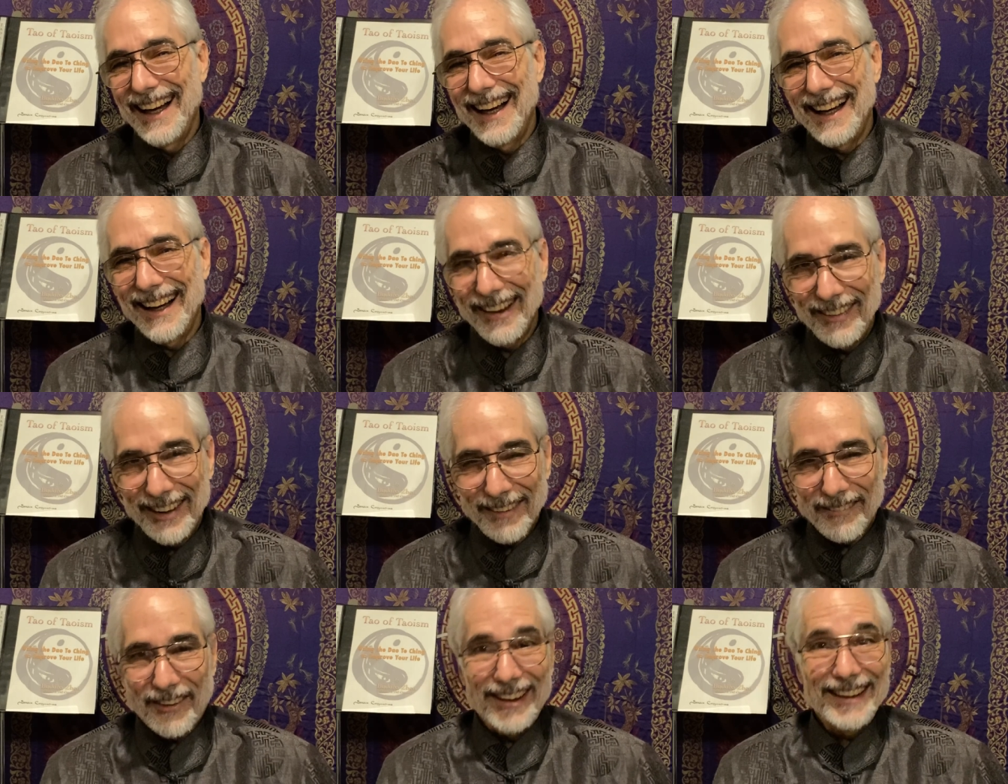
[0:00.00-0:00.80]
I
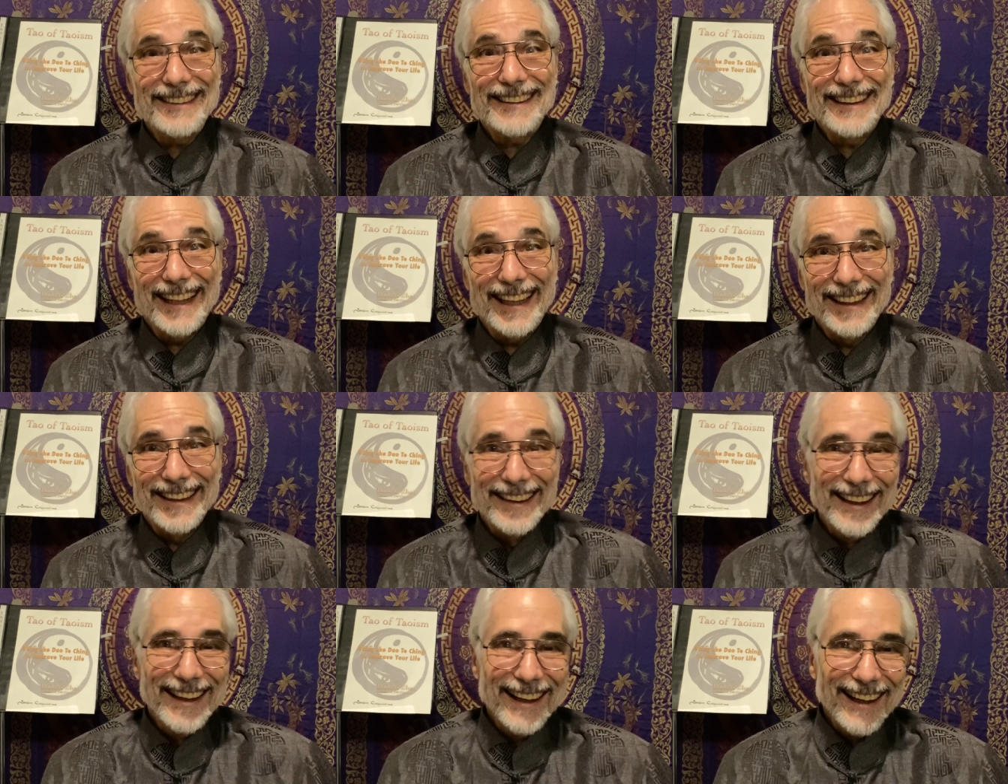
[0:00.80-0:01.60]
appreciate it.
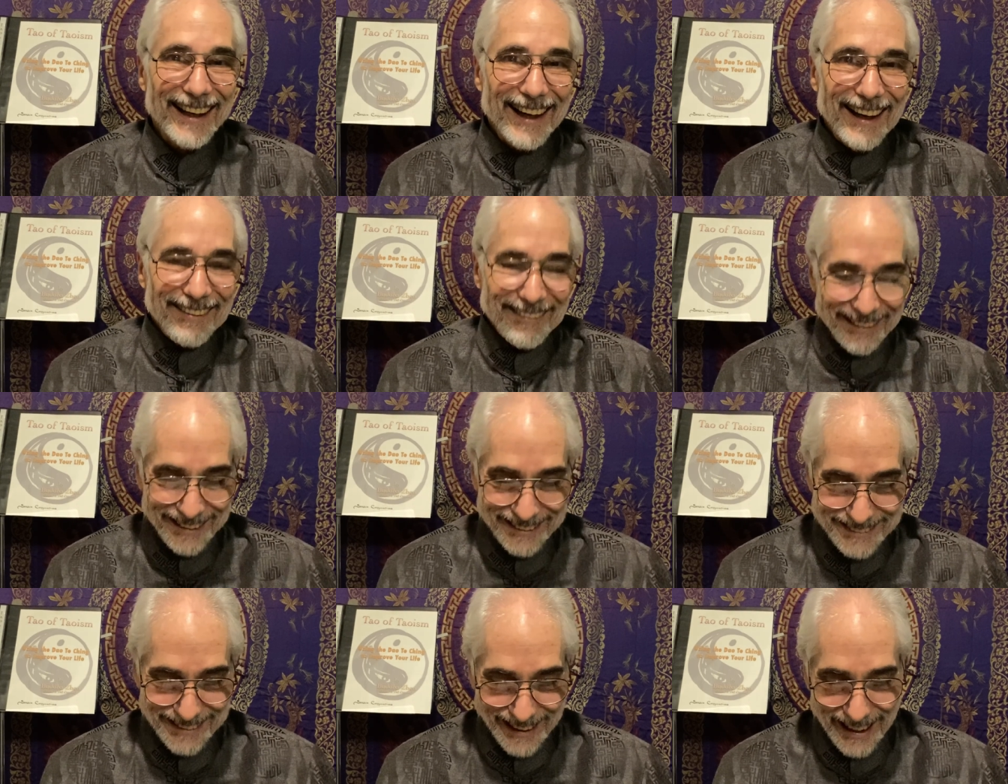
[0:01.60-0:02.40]
Well,
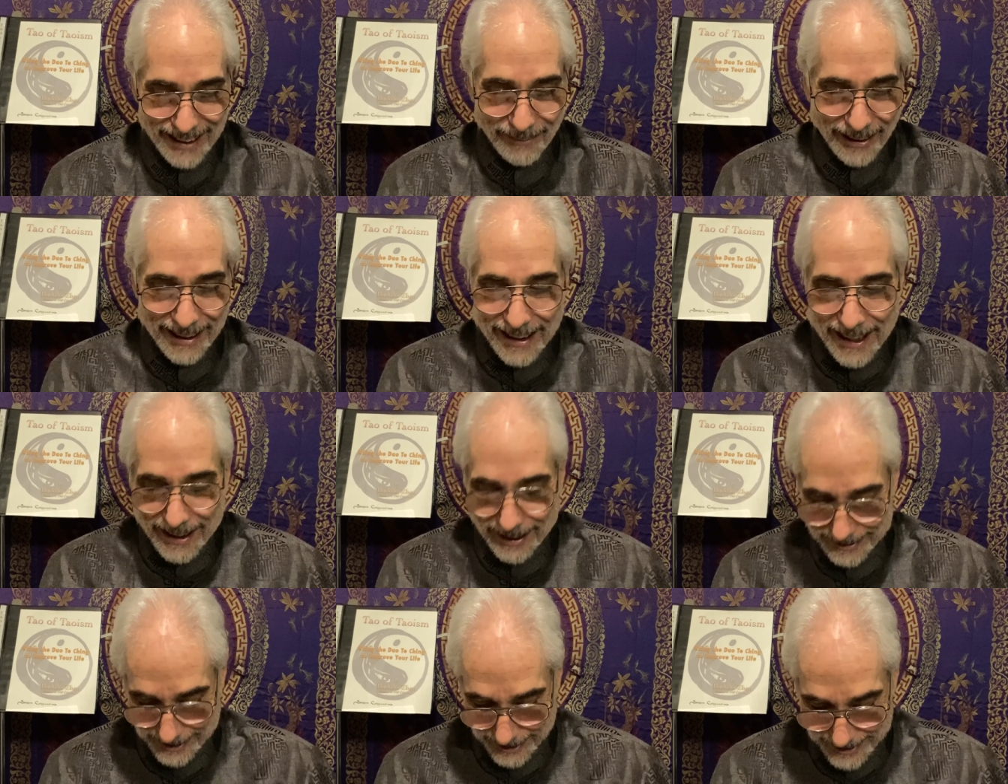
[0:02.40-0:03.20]
let's see. Anyway,
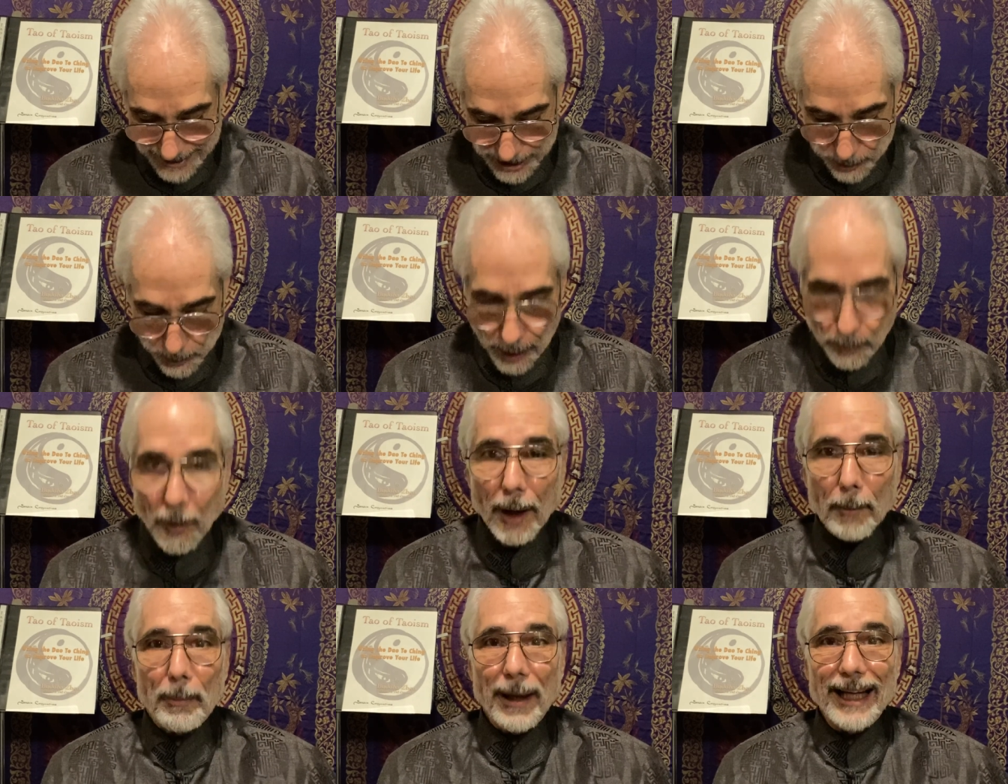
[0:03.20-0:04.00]
let's continue on. We're
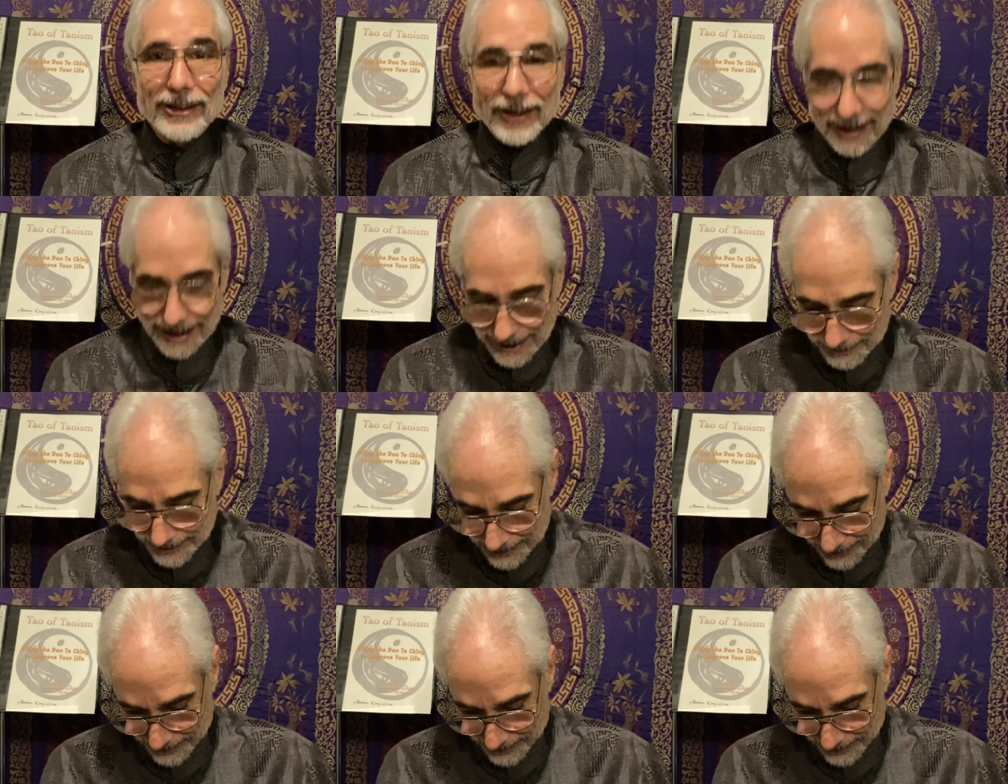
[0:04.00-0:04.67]
on page 11